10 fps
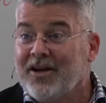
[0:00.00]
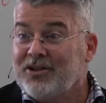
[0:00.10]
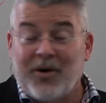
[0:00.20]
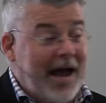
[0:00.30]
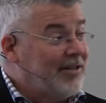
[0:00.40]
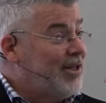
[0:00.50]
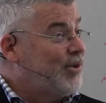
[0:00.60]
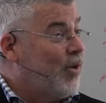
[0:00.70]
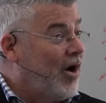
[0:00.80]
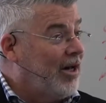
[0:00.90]
So as
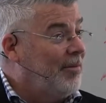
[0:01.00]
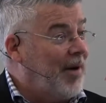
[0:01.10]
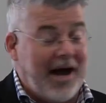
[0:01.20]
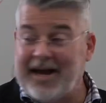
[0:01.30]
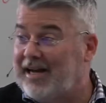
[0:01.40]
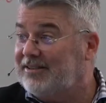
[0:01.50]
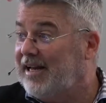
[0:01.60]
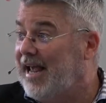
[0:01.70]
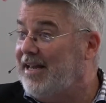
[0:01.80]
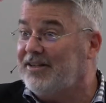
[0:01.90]
he's walking by, I
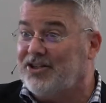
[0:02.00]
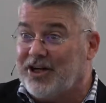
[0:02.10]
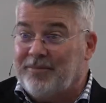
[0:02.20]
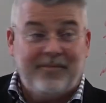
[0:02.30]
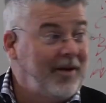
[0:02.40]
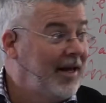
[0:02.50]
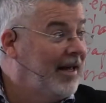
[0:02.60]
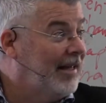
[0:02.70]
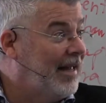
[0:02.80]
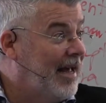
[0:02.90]
said, "Hey, Jim,
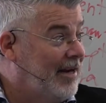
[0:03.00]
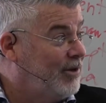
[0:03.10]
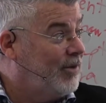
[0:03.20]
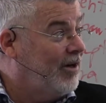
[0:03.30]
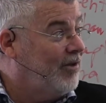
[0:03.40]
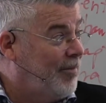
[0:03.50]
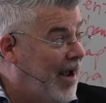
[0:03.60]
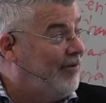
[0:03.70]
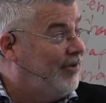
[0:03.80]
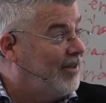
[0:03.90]
here's one of our
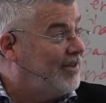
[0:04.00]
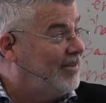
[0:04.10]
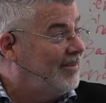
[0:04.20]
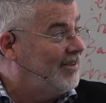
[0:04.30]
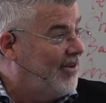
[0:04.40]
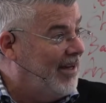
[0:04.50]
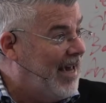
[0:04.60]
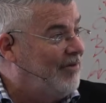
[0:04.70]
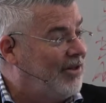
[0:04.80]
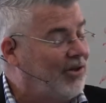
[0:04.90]
pamphlets." So I
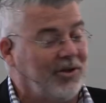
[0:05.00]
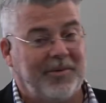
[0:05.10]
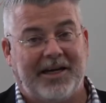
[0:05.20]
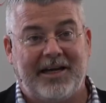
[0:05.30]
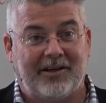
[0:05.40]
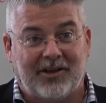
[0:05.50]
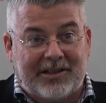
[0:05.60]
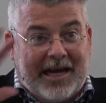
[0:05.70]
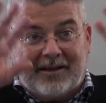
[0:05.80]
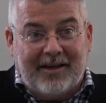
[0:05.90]
gave it to him, and he
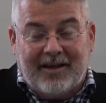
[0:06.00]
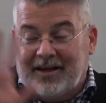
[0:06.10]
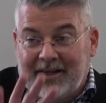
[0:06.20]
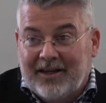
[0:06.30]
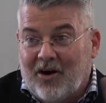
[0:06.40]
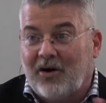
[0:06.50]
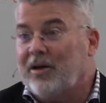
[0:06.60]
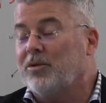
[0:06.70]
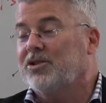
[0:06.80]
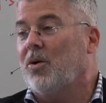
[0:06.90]
looked at all
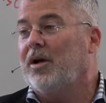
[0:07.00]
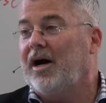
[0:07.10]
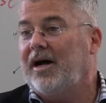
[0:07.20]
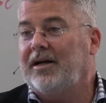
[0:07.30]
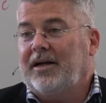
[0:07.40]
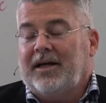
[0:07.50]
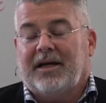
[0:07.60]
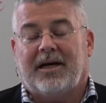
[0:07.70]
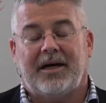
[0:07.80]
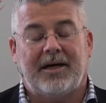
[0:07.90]
that was going
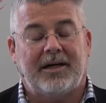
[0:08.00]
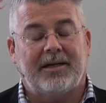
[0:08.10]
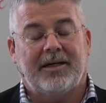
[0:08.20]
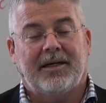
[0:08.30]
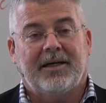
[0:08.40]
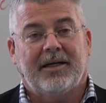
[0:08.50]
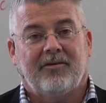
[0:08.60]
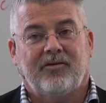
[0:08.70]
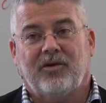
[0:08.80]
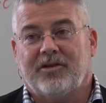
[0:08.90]
on
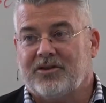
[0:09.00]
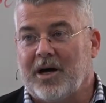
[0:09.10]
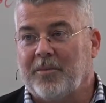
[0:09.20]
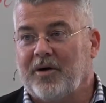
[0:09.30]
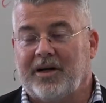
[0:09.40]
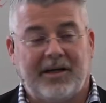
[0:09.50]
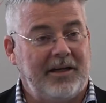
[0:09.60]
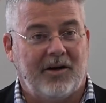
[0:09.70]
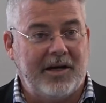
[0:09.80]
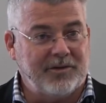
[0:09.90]
for the summer. And,
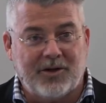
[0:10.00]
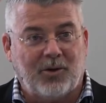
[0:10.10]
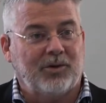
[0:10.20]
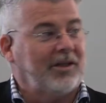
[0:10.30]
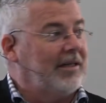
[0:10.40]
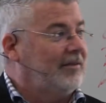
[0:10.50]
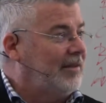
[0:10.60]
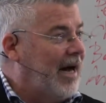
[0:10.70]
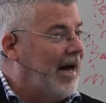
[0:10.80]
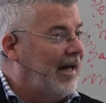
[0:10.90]
you know, he was an older
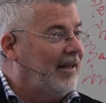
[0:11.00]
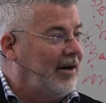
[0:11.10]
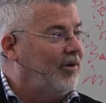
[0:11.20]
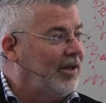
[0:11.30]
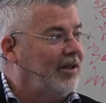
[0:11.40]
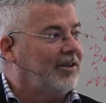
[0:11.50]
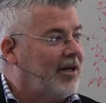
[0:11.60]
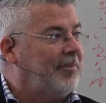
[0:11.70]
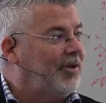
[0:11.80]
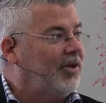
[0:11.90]
guy that I really looked
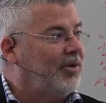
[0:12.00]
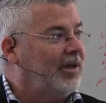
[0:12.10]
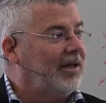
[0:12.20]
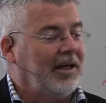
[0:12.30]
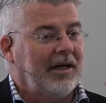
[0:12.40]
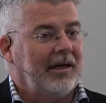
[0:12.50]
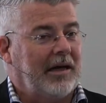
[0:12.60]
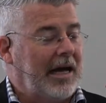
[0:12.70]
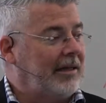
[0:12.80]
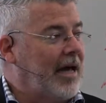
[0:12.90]
up to. And
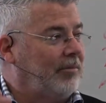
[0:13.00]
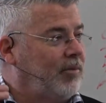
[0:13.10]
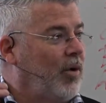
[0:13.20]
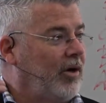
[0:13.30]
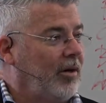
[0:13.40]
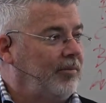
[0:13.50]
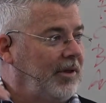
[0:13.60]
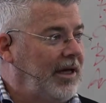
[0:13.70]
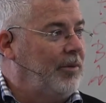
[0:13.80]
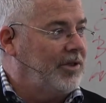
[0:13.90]
at that point,
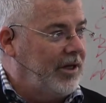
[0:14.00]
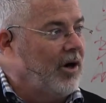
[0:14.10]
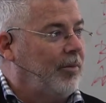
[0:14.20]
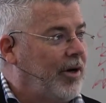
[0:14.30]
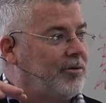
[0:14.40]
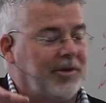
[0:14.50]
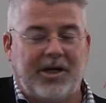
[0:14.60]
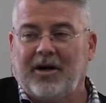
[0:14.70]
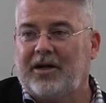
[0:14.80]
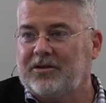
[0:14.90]
he was in our
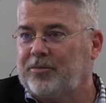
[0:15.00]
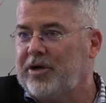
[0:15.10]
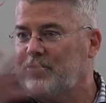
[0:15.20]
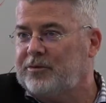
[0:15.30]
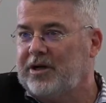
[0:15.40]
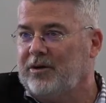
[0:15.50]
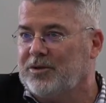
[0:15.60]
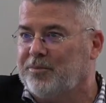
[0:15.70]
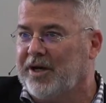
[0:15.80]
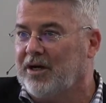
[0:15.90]
presbytery, because the presbytery
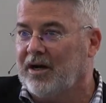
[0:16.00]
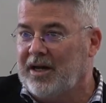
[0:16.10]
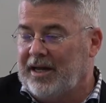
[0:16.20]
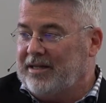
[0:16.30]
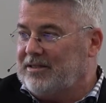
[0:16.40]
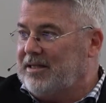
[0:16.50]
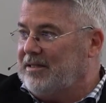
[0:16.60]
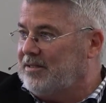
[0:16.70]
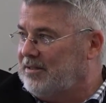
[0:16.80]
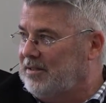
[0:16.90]
was bigger. It's
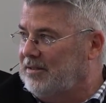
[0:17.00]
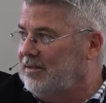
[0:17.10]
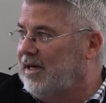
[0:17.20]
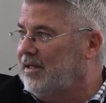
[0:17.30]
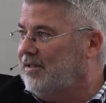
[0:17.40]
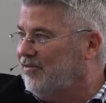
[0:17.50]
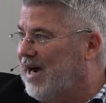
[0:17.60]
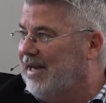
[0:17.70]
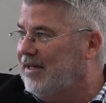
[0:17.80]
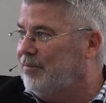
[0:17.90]
since
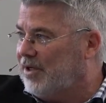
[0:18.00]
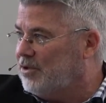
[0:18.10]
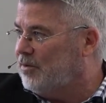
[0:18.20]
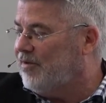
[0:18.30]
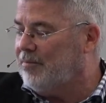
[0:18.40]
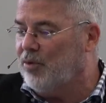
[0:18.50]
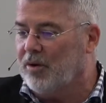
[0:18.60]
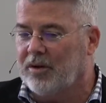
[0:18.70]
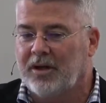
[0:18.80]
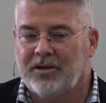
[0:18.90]
divided because we've had
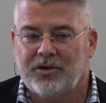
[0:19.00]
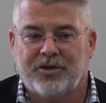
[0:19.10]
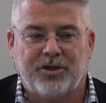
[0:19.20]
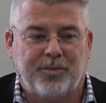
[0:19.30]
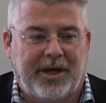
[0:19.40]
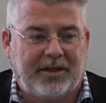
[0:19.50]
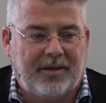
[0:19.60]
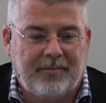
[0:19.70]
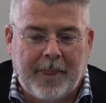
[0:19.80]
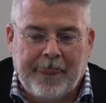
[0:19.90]
more churches planted.